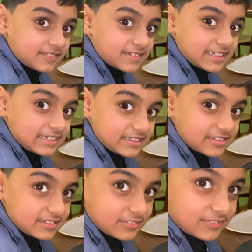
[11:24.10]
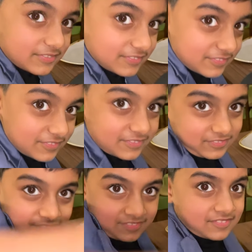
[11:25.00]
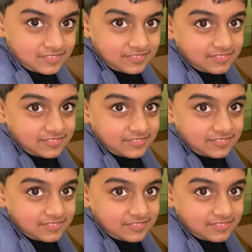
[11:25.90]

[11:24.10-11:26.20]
Who is 7 today?